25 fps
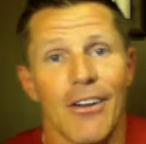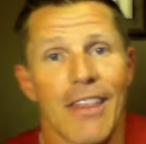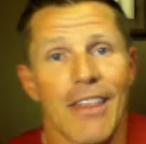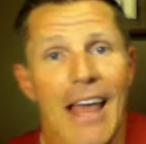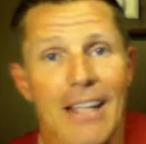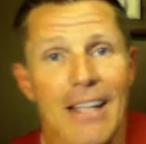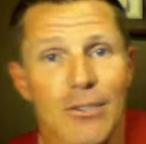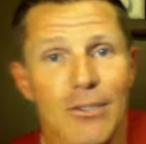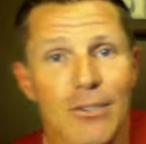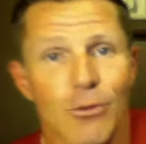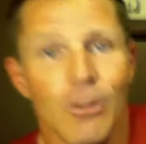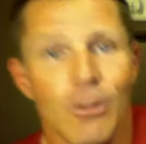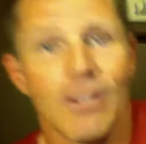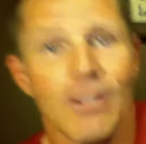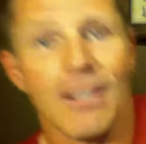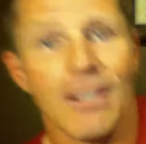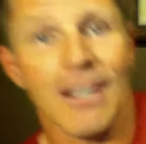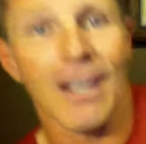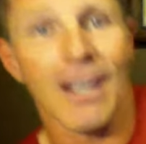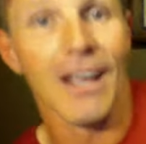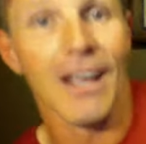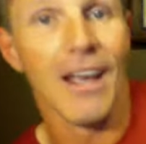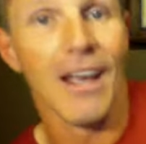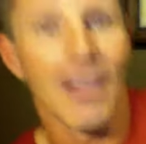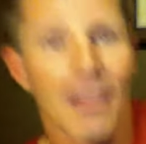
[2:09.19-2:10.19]
And that's
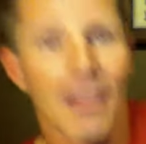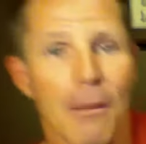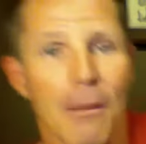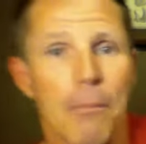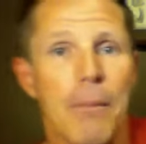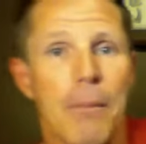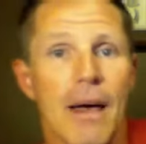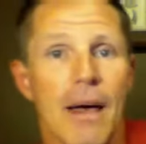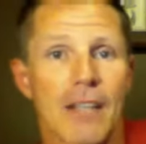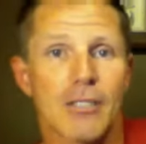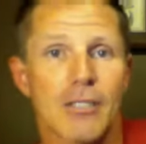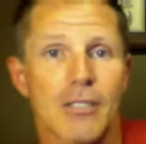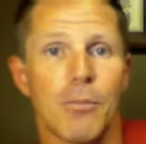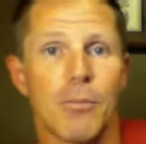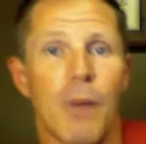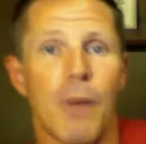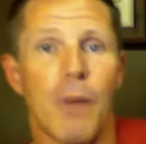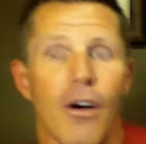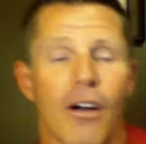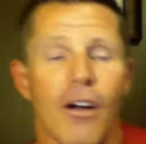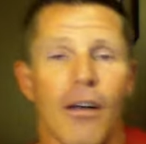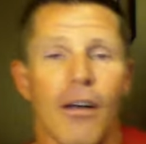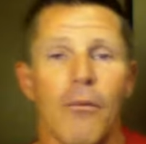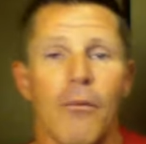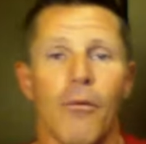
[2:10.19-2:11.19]
really the best
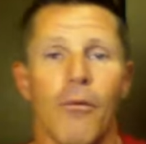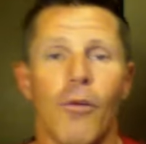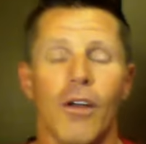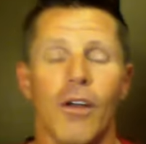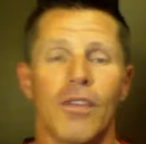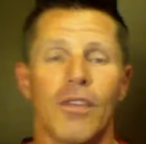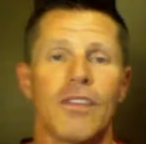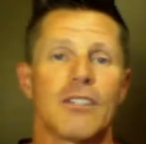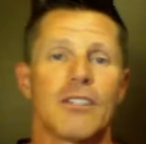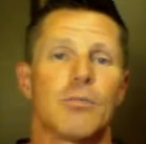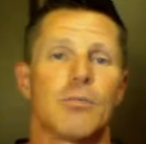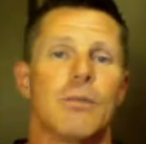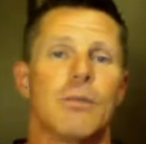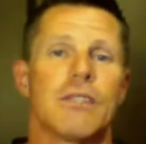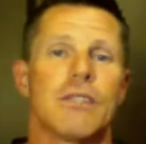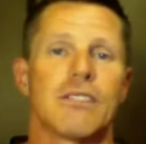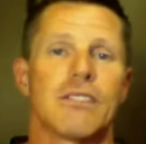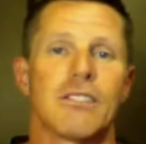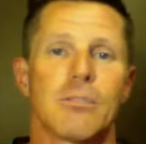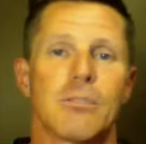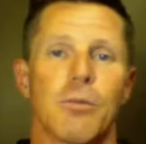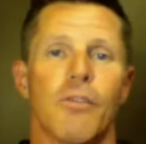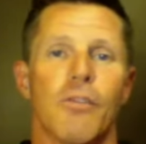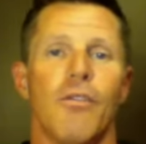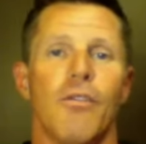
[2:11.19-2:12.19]
part of what this
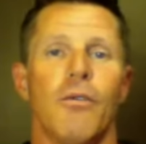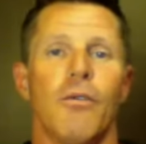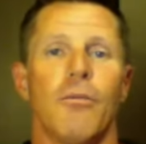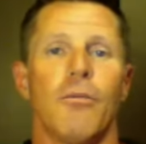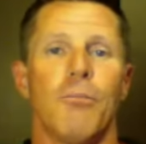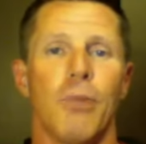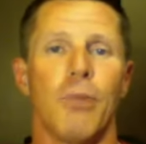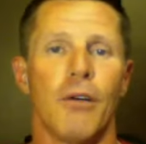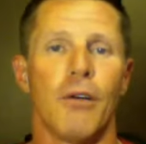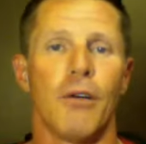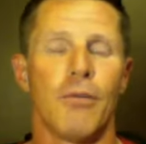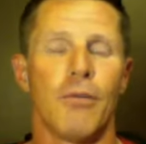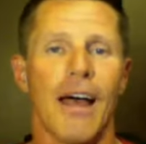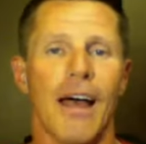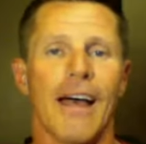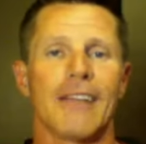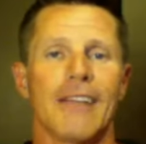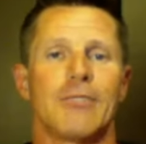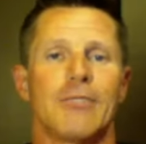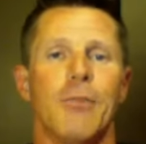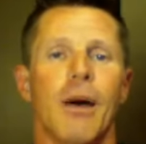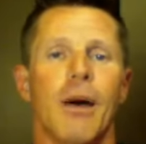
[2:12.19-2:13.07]
business provides.